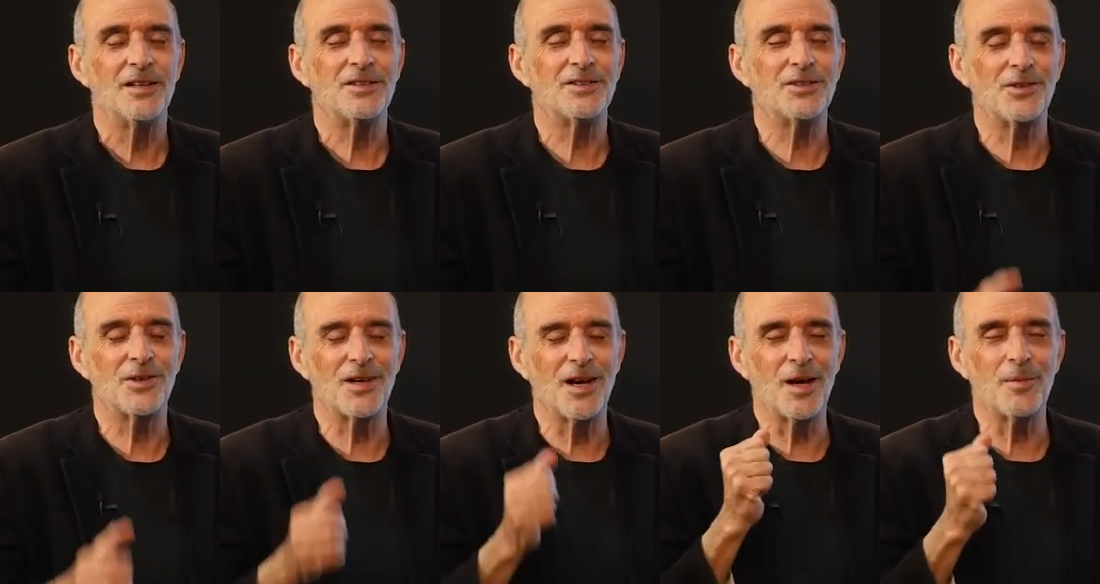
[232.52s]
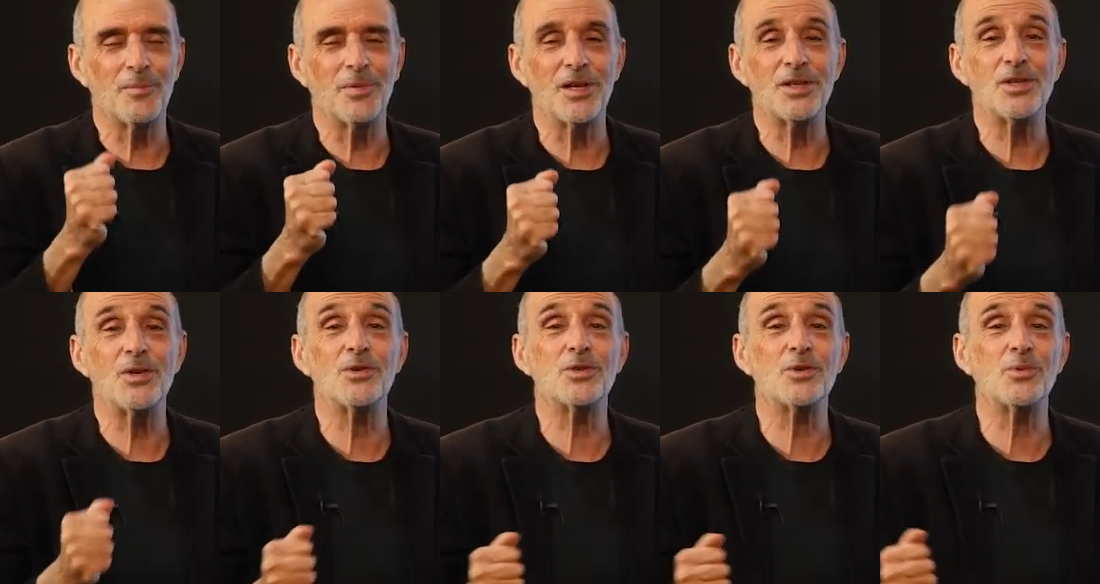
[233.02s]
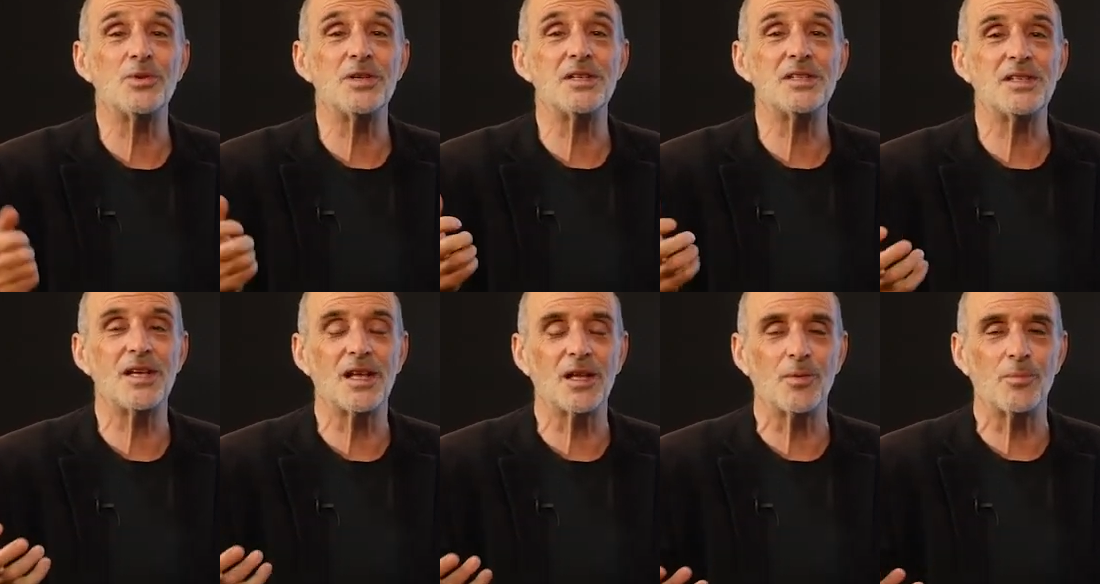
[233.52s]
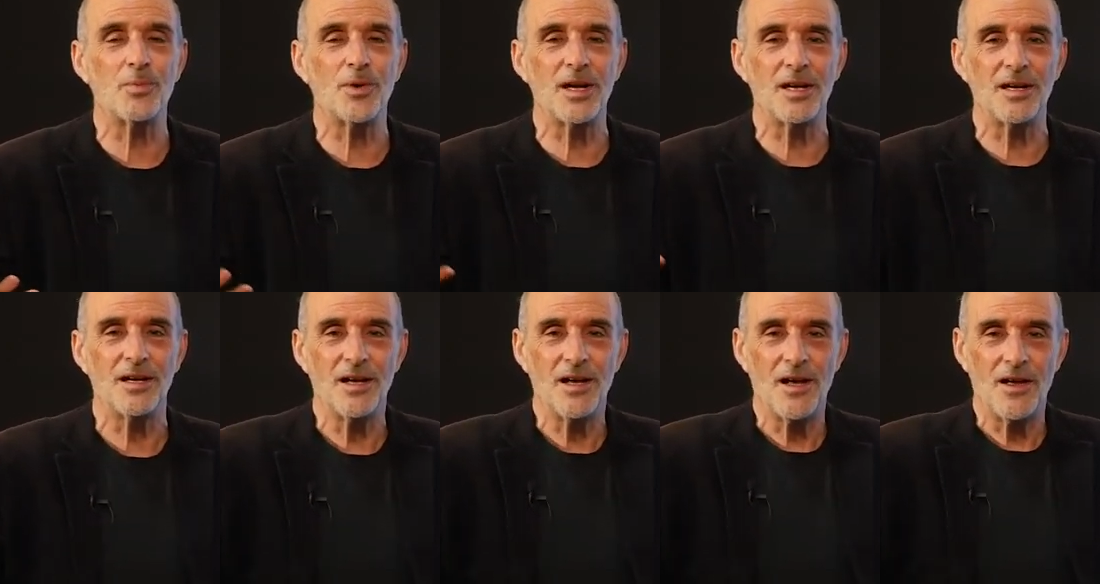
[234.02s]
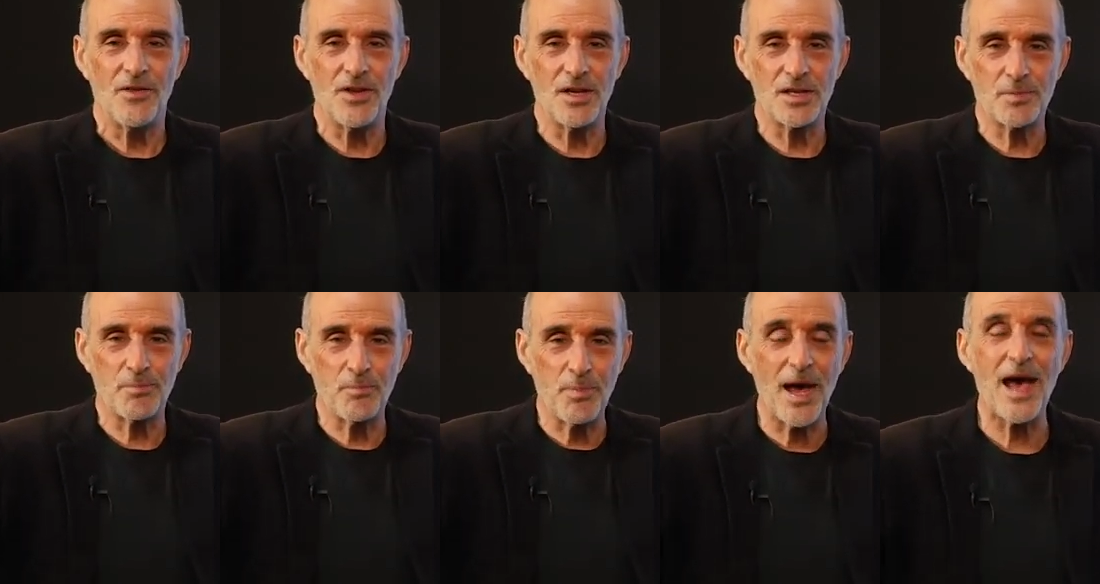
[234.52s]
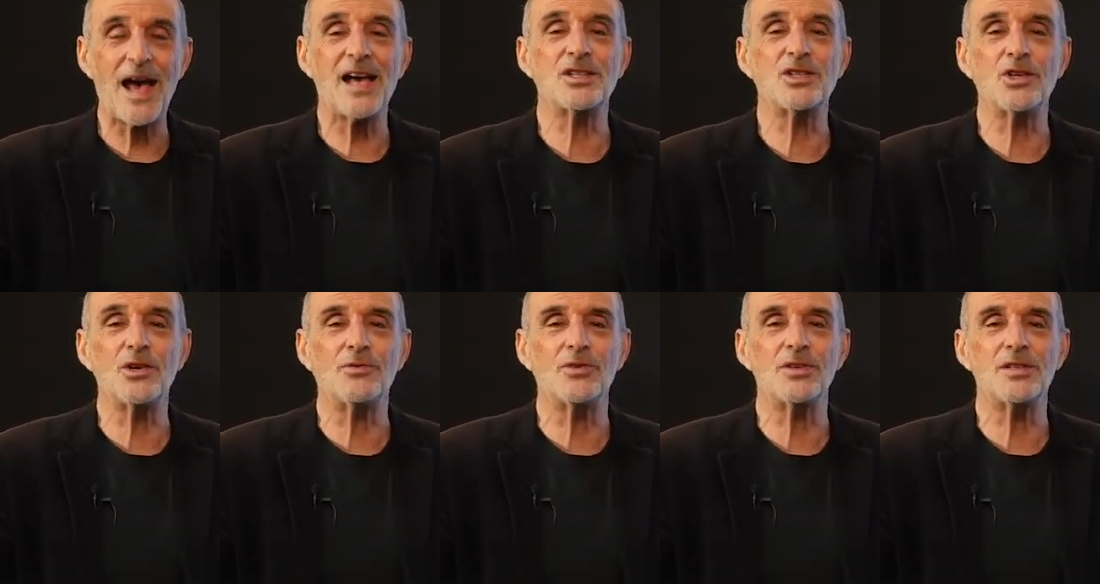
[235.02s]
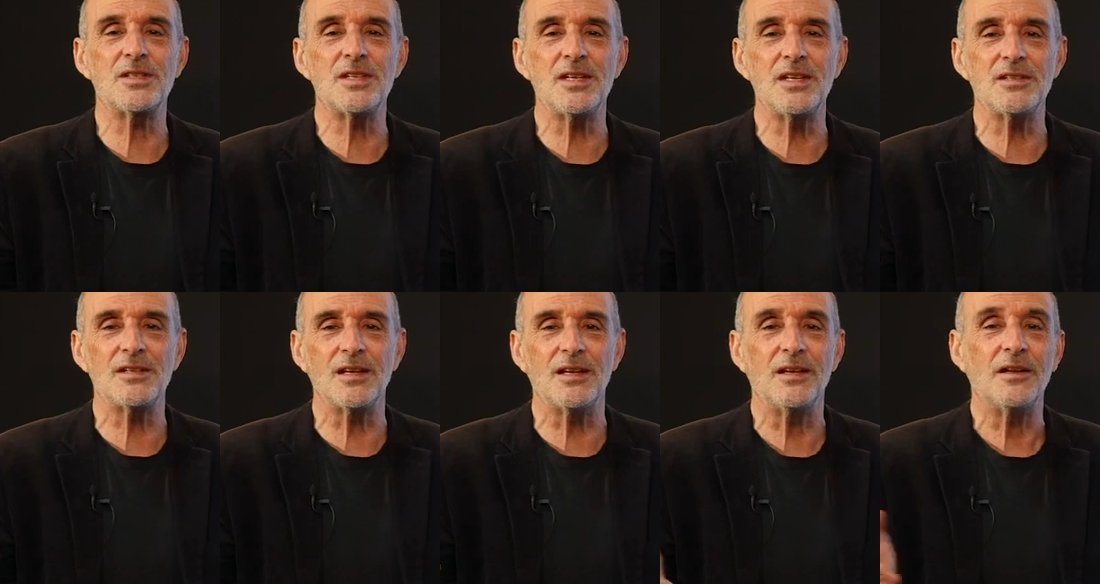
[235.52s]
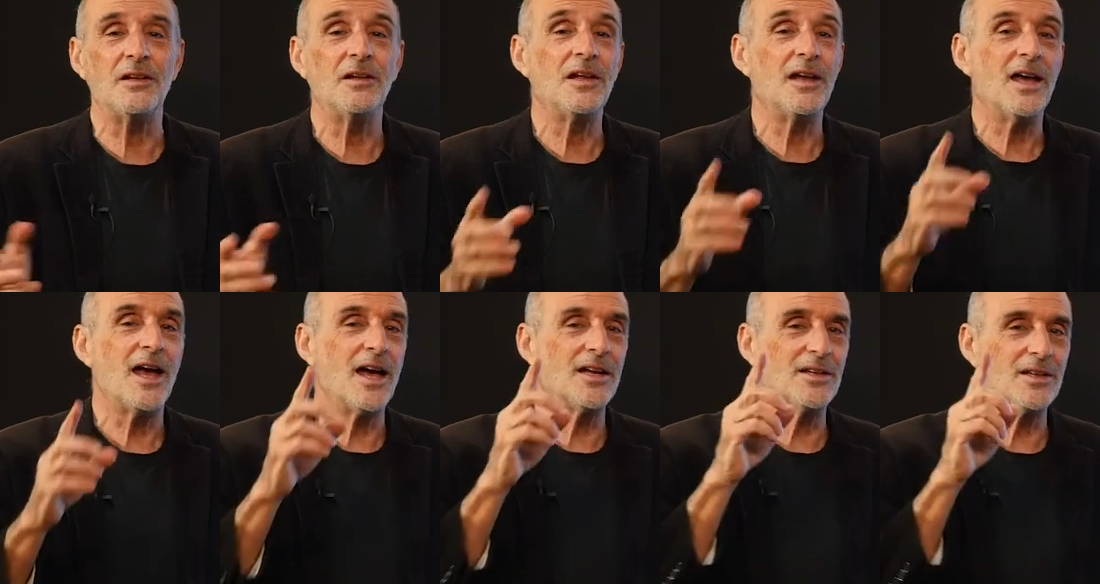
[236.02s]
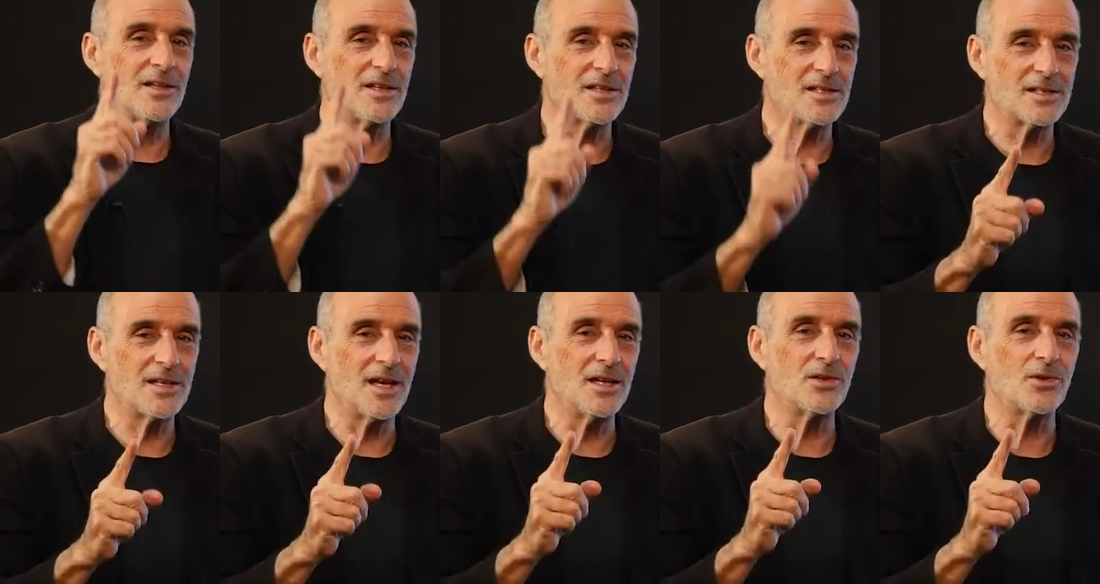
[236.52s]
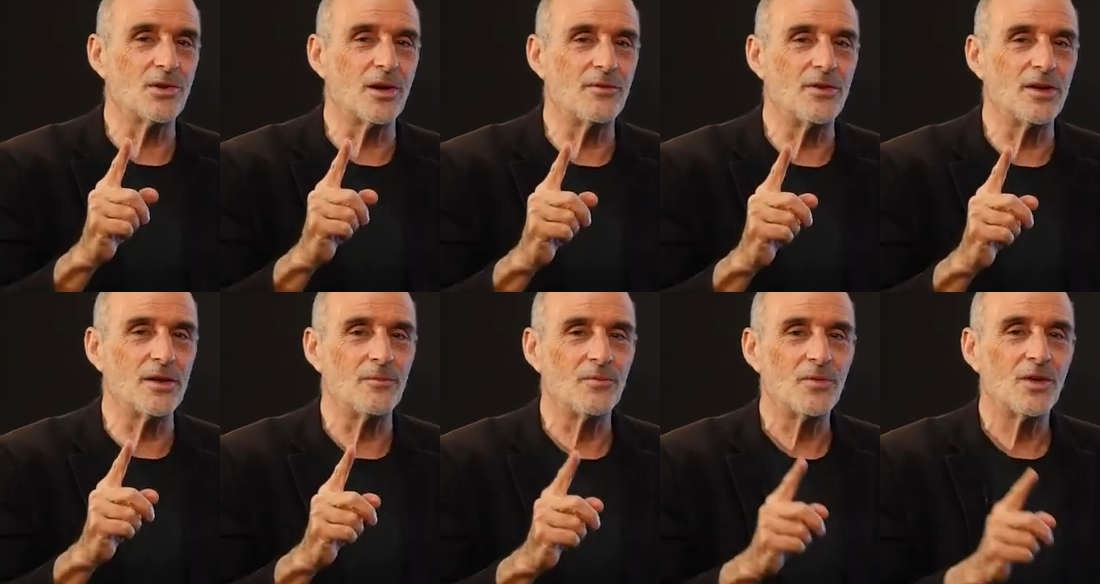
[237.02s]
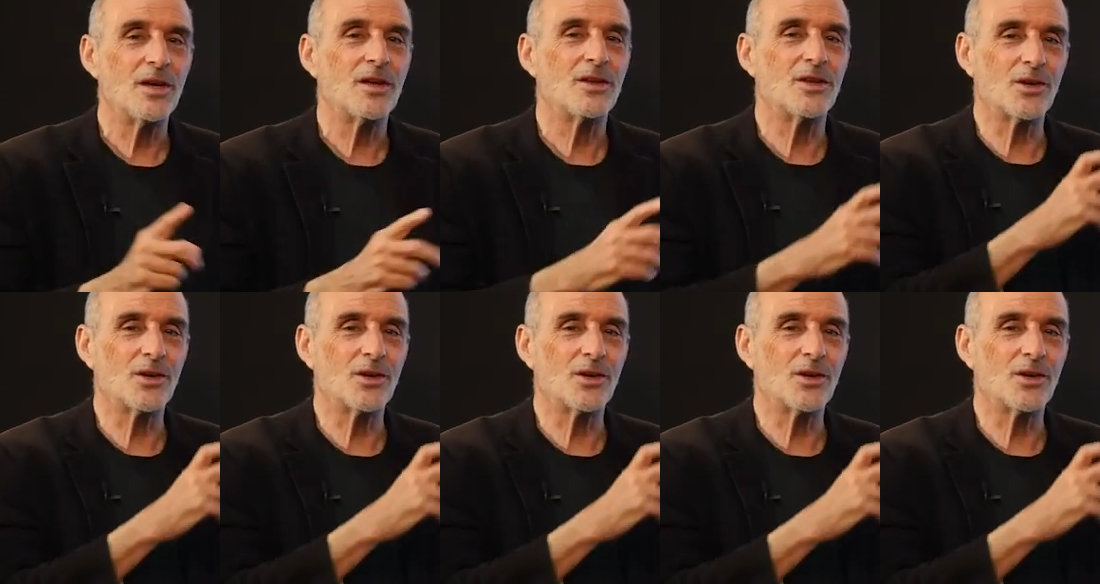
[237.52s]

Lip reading: So God bless you as we celebrate this Passover season and in the center of it,